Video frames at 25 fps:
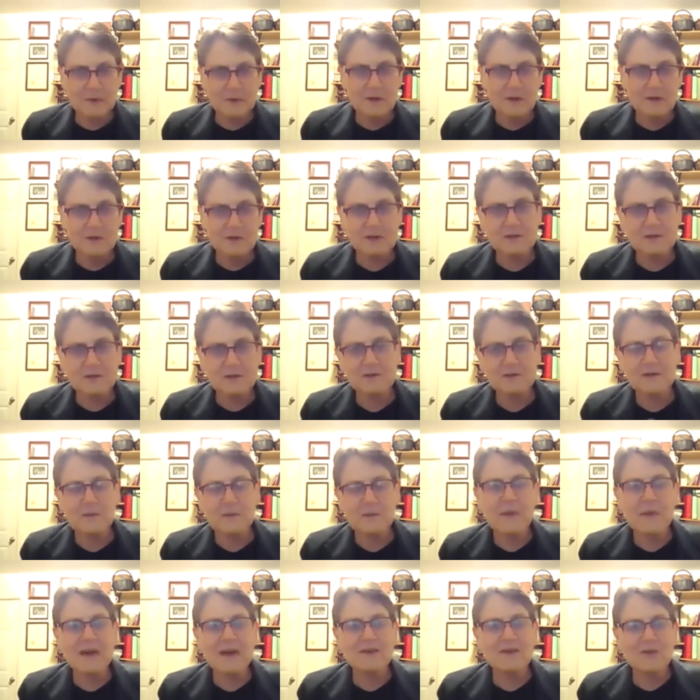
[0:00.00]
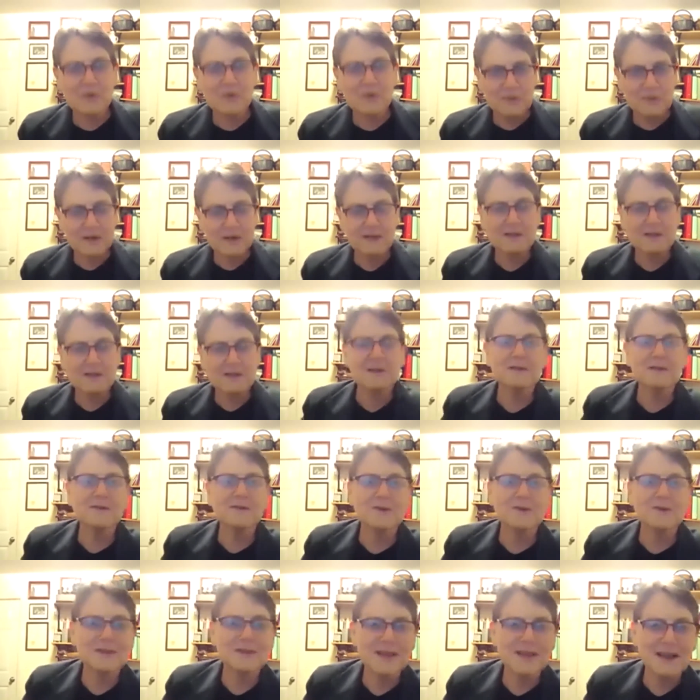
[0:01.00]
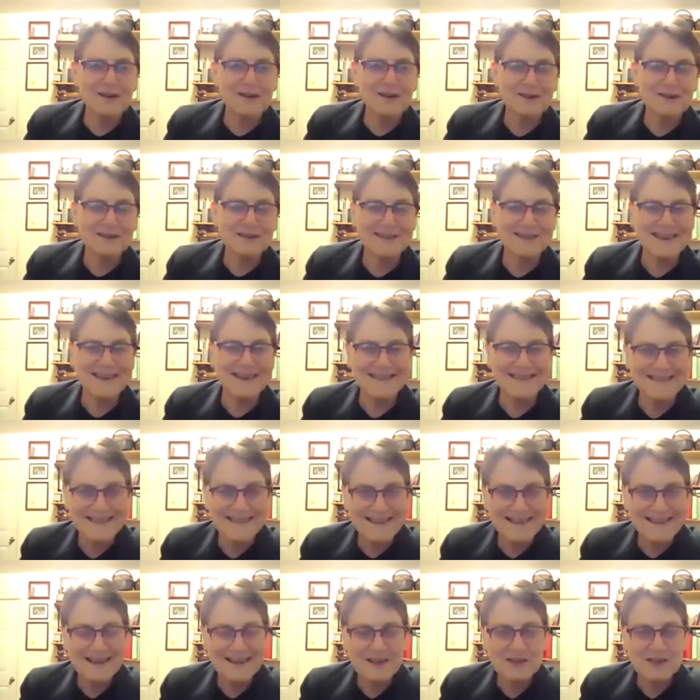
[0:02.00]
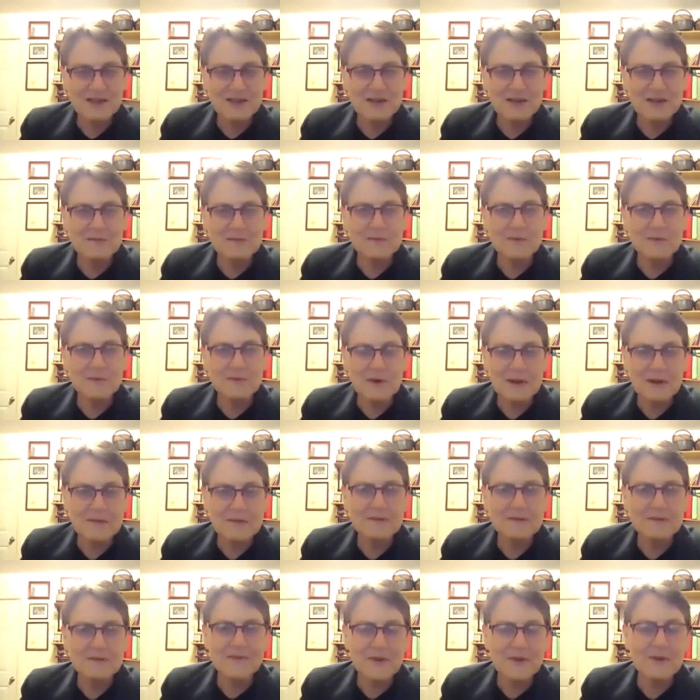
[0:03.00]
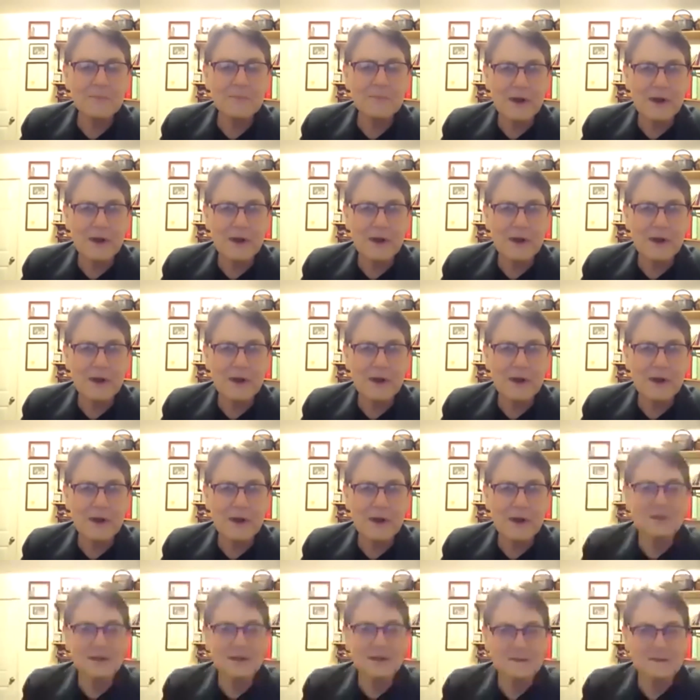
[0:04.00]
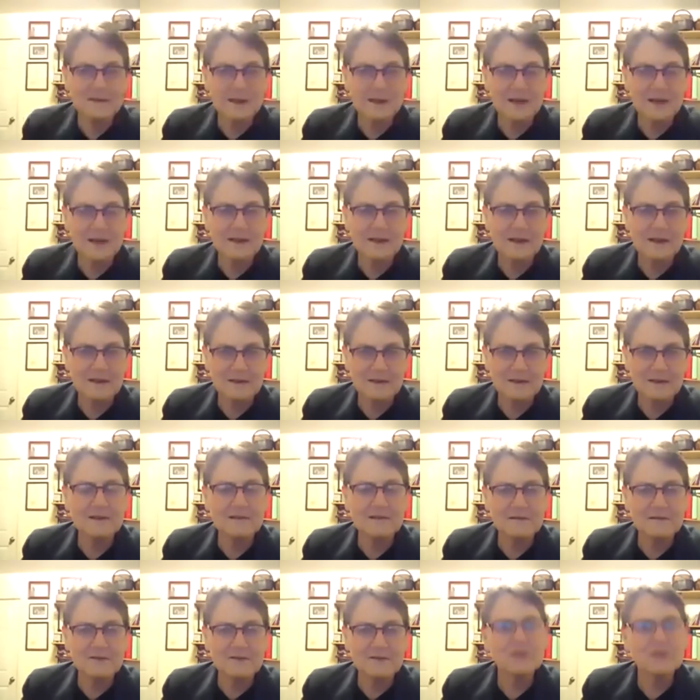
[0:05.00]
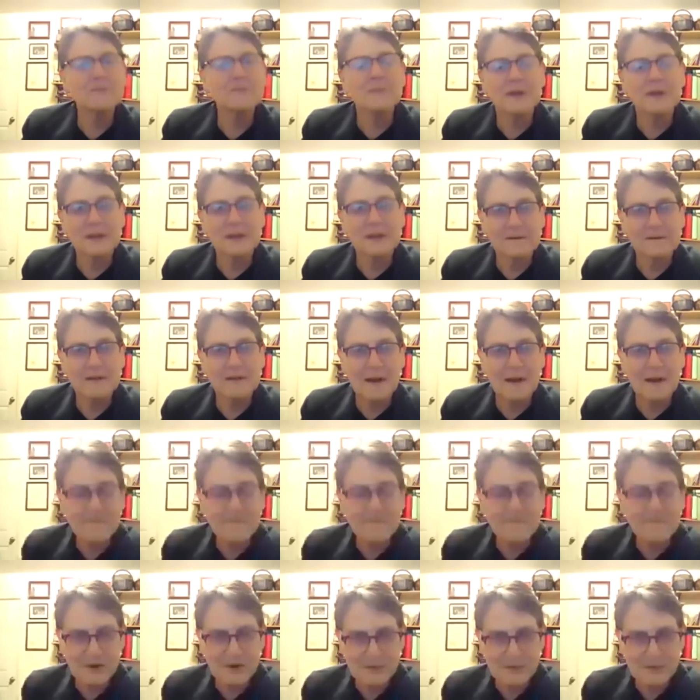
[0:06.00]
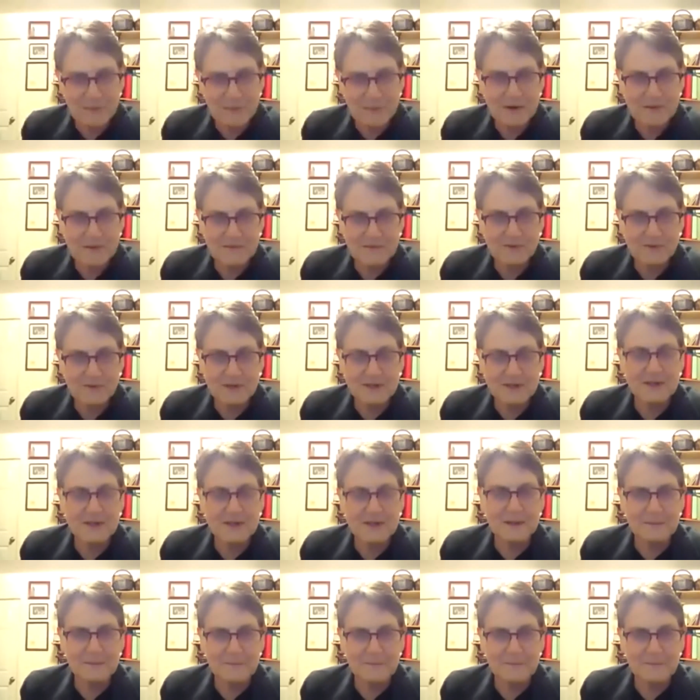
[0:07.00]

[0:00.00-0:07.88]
she took the medal and made it into a necklace that she would wear. He was very proud of what he did, as he should be. I'm very proud of what he did.